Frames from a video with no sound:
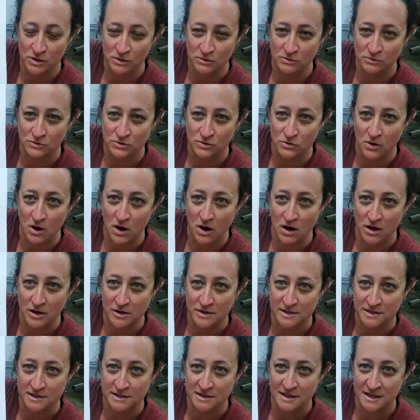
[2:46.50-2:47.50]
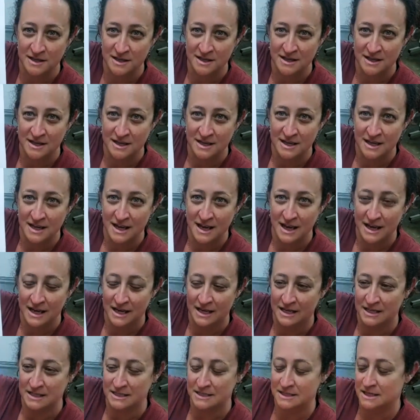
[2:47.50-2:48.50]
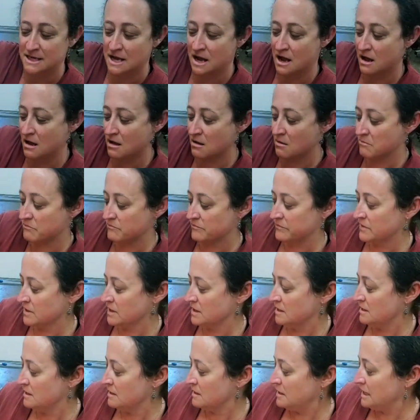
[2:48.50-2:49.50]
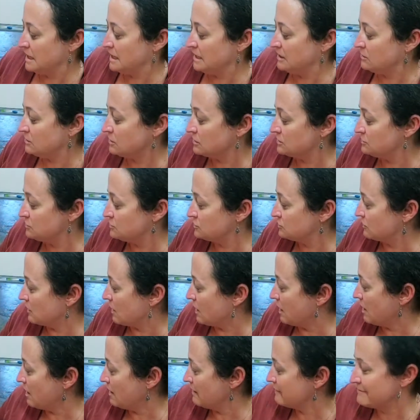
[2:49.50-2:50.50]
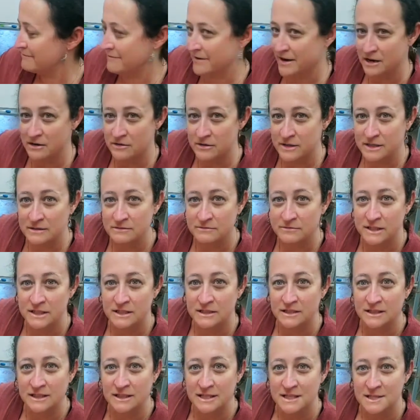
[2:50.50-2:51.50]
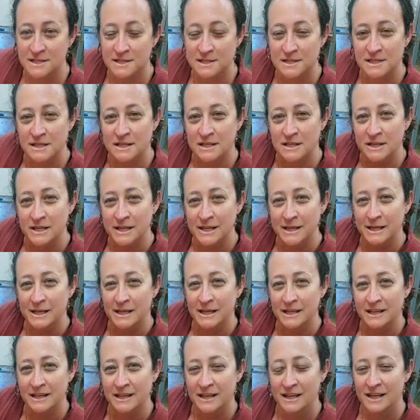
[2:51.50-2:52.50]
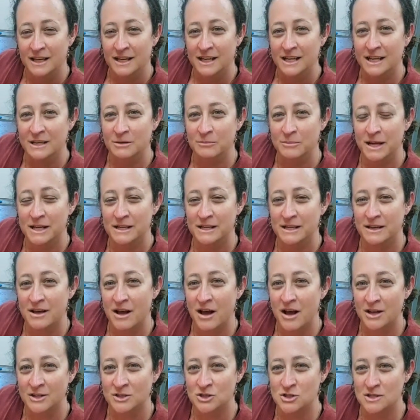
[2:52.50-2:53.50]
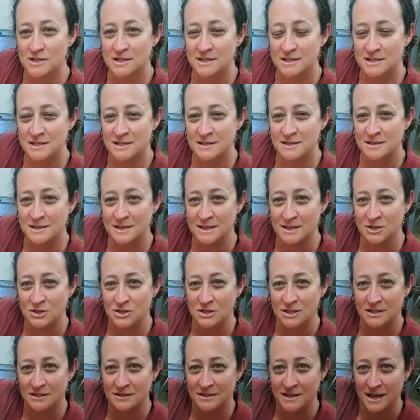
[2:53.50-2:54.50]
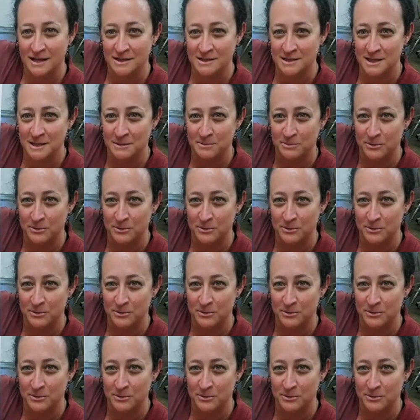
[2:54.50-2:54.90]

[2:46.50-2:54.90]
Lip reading: who draws. And he could draw very realistically. He made a conscious decision as he